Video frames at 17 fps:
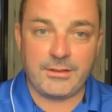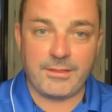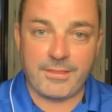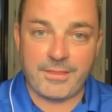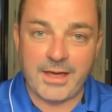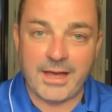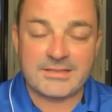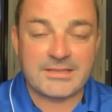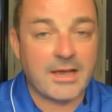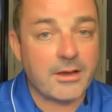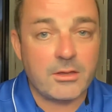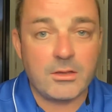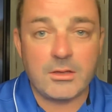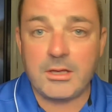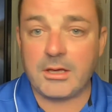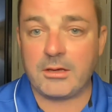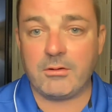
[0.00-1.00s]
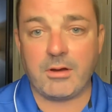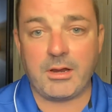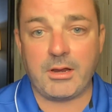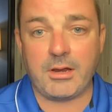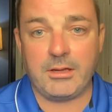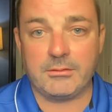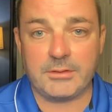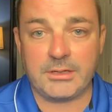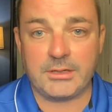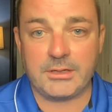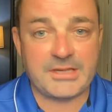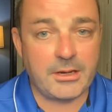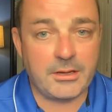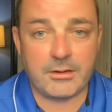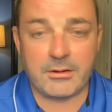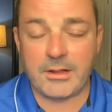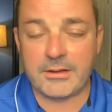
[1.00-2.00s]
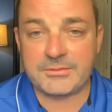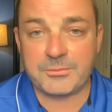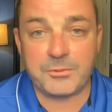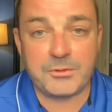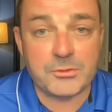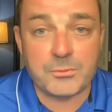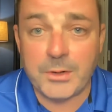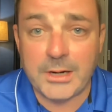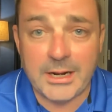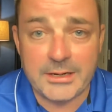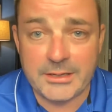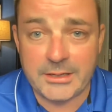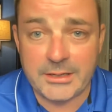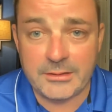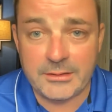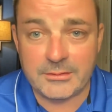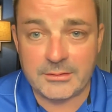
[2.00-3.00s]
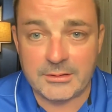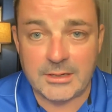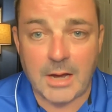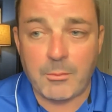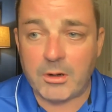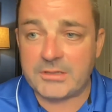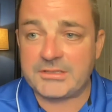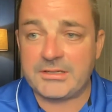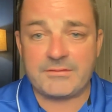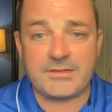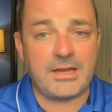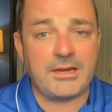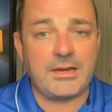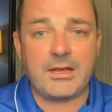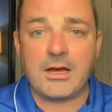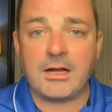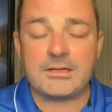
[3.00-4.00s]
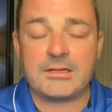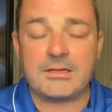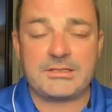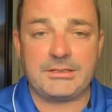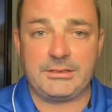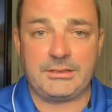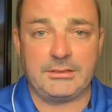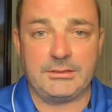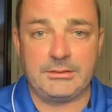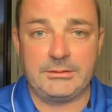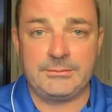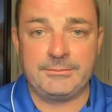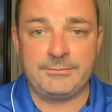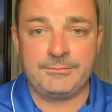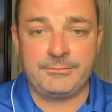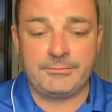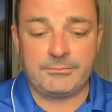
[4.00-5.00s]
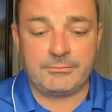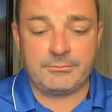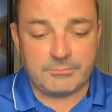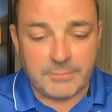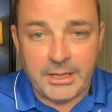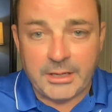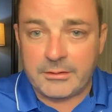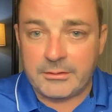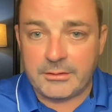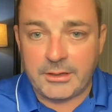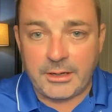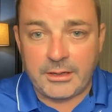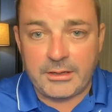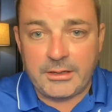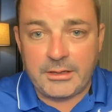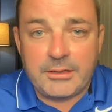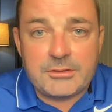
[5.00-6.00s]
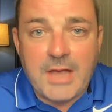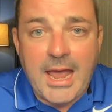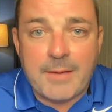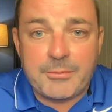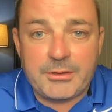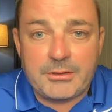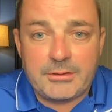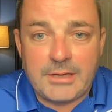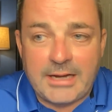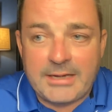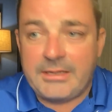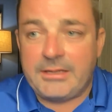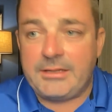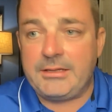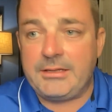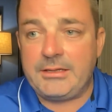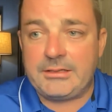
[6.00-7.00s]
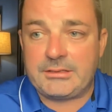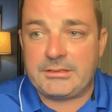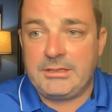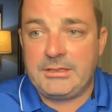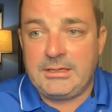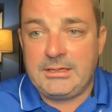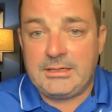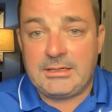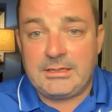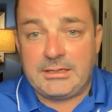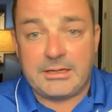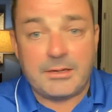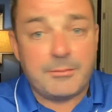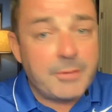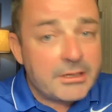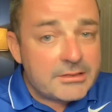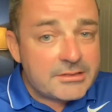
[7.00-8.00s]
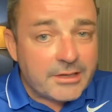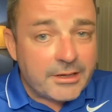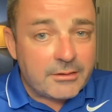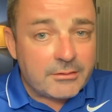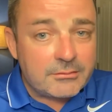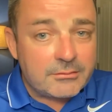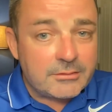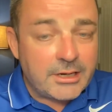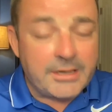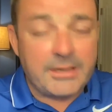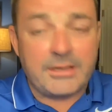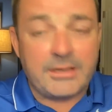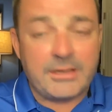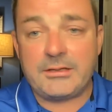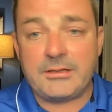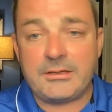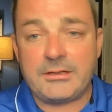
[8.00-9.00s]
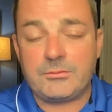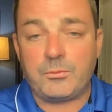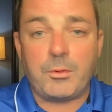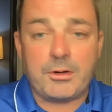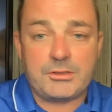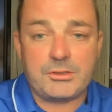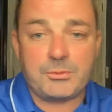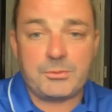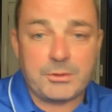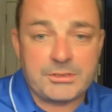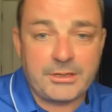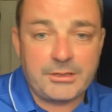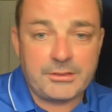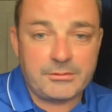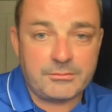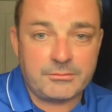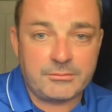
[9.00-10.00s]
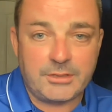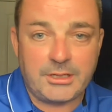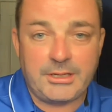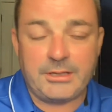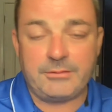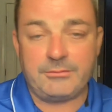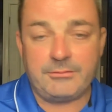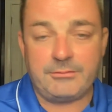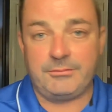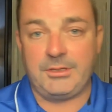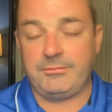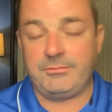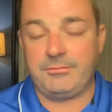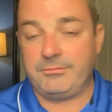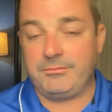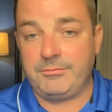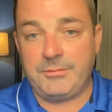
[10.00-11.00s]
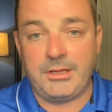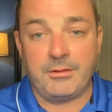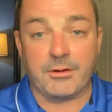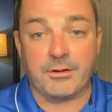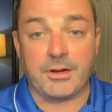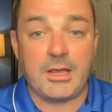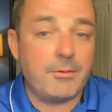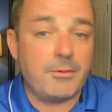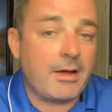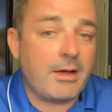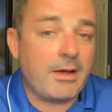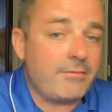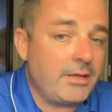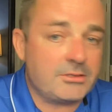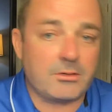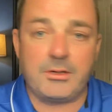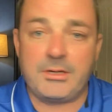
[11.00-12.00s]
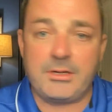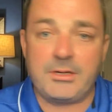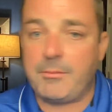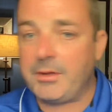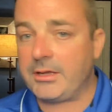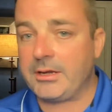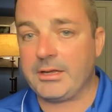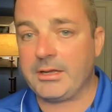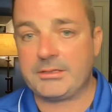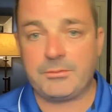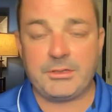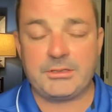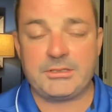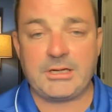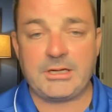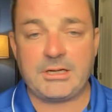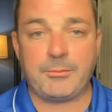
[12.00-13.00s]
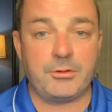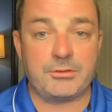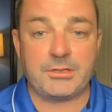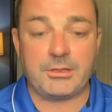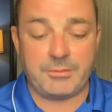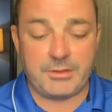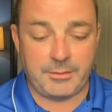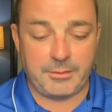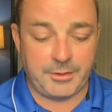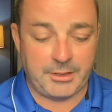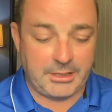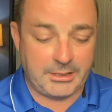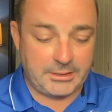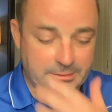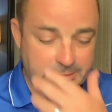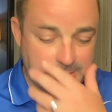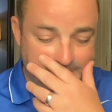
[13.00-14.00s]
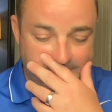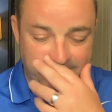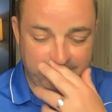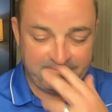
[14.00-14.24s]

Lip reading: That's how you get great. That's how you get. This is what I did. I brought stuff to Andy constantly. Man, this happened. I did this. I didn't make a sale. I didn't get, what should I do? And then either he would have the answer or he'd get me connected with a top producer that would get me the answer.